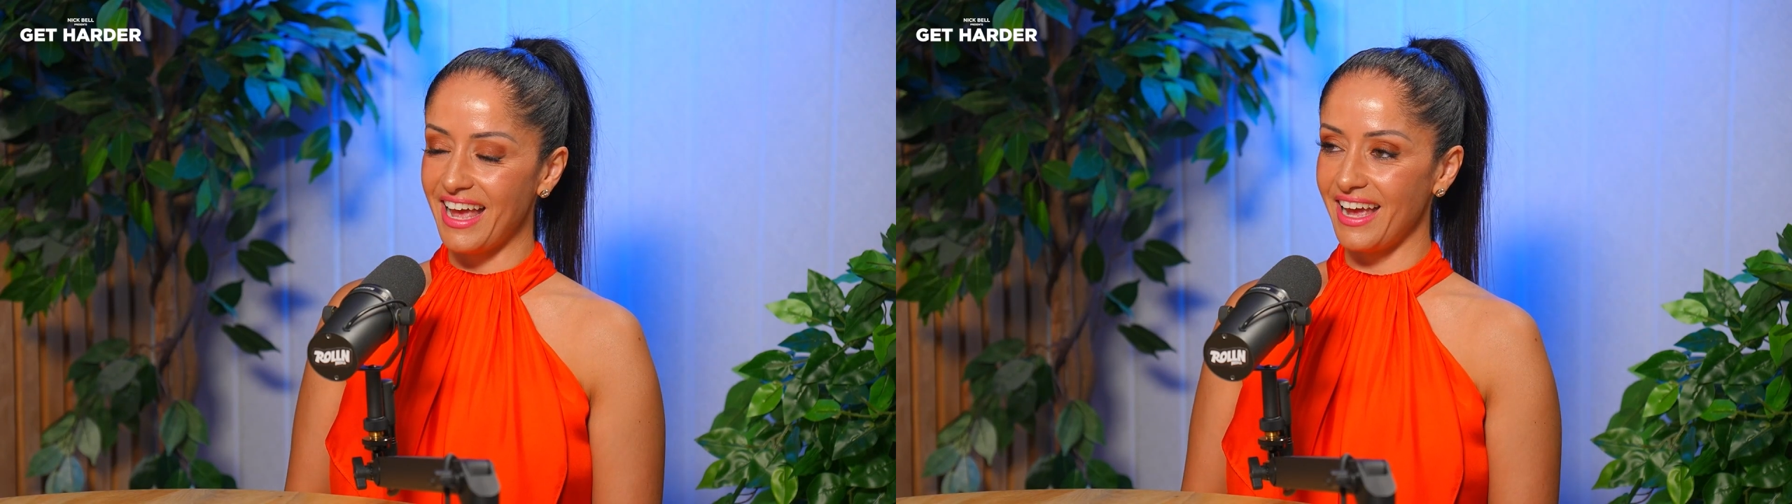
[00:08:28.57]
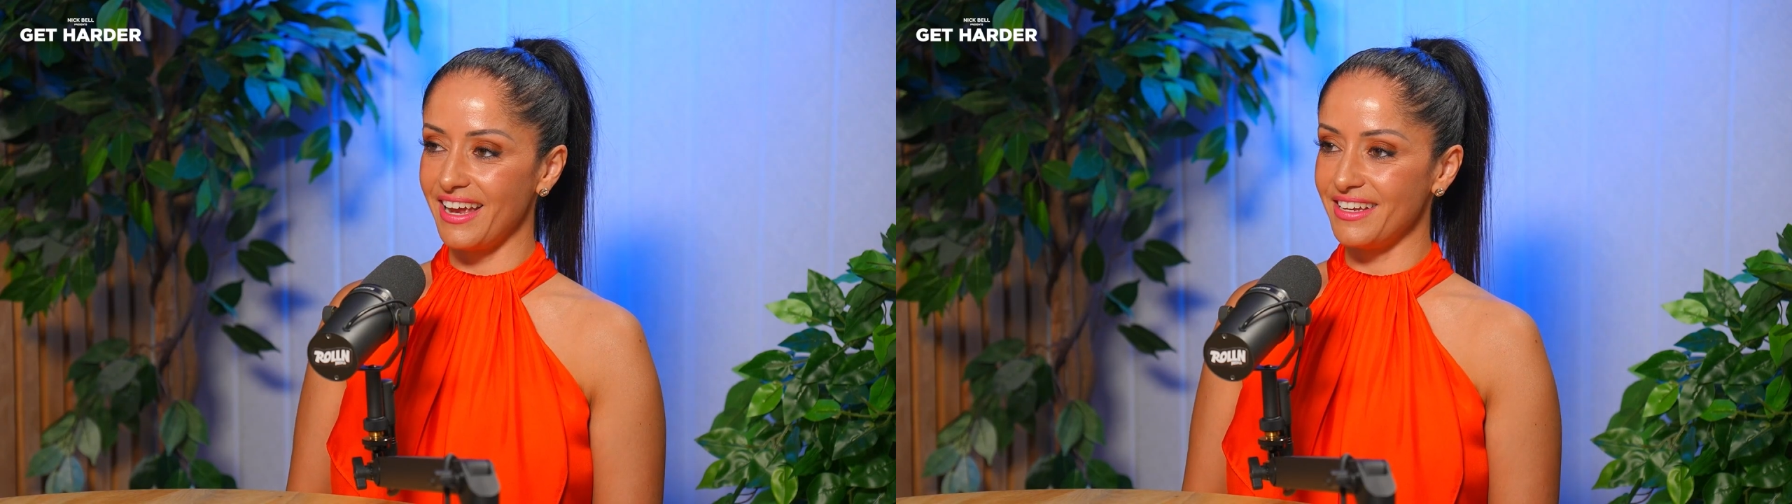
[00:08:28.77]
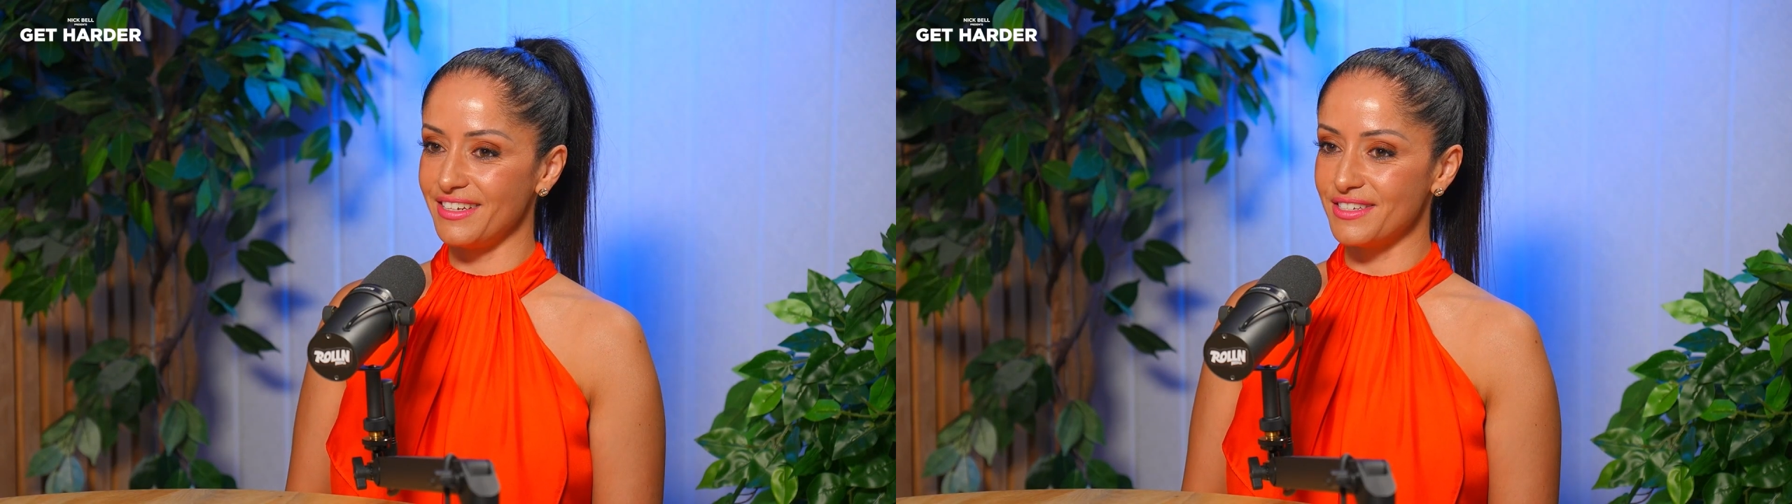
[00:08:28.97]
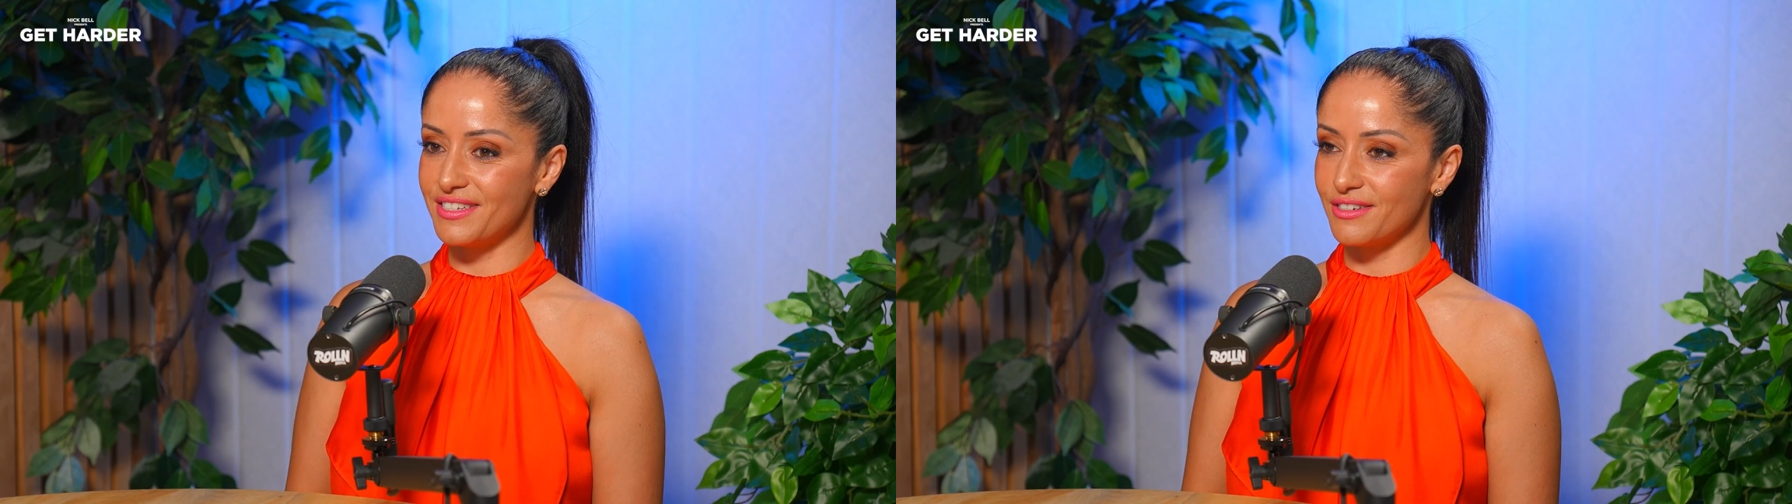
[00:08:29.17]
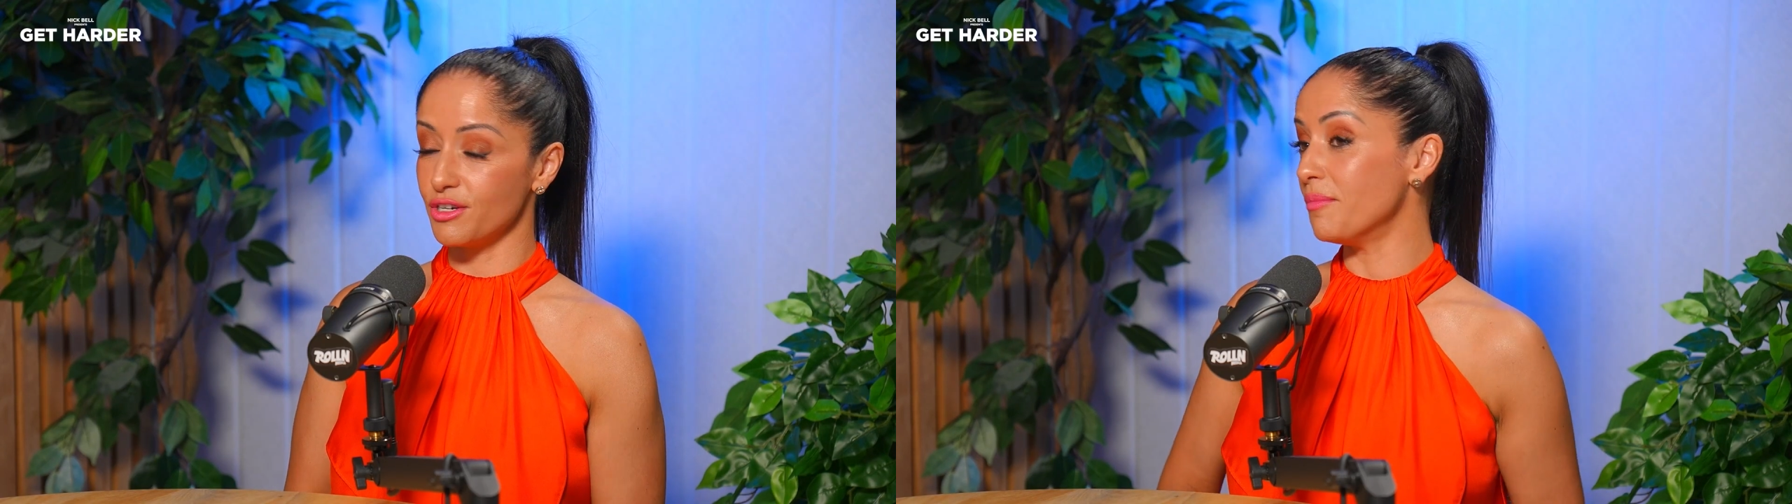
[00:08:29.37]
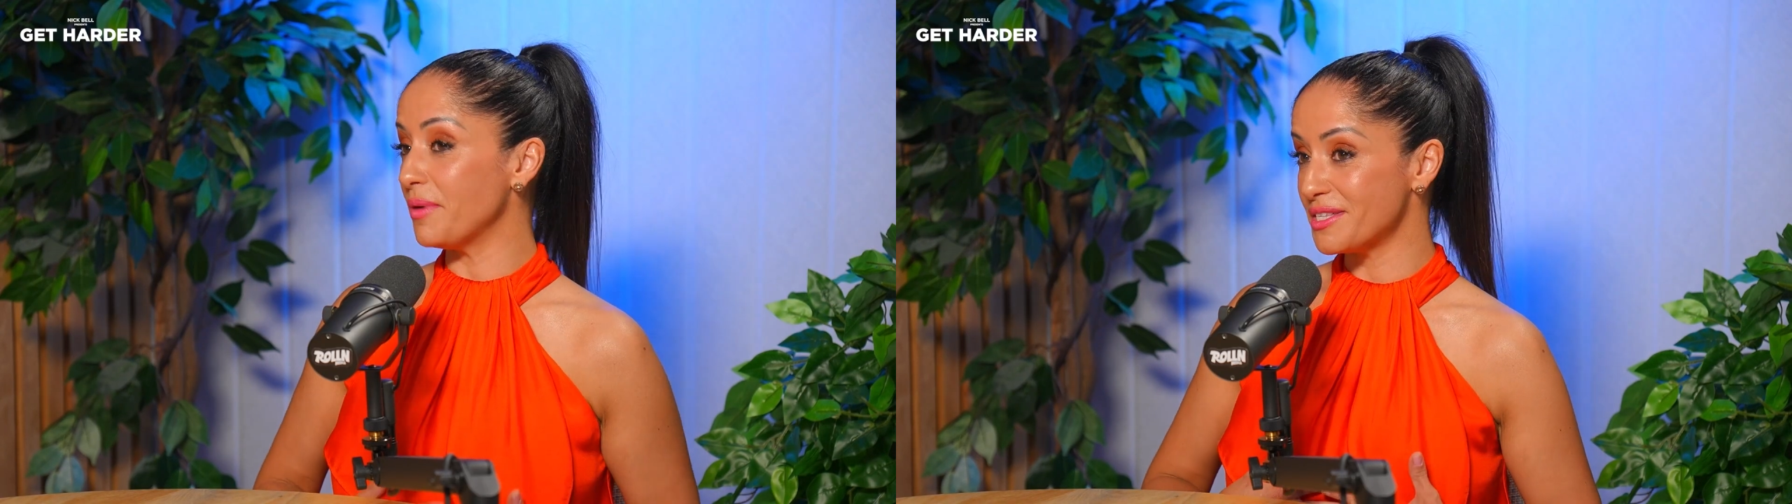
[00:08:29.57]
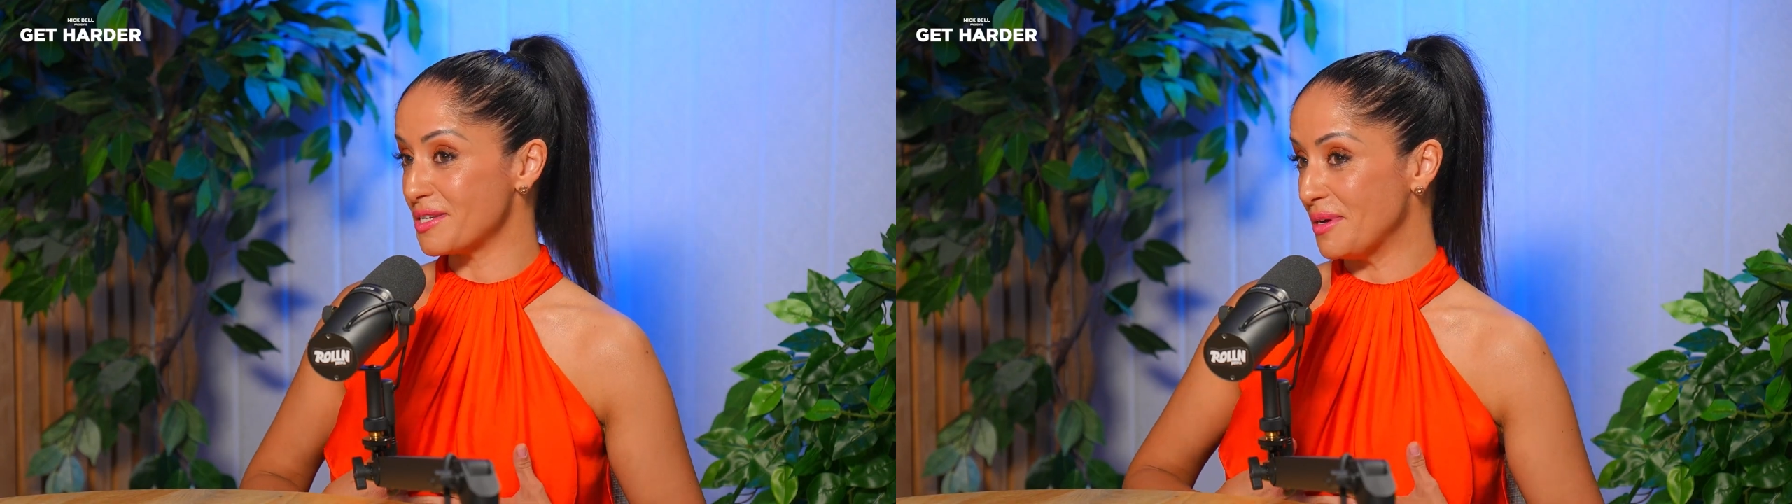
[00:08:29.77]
And, I'm based in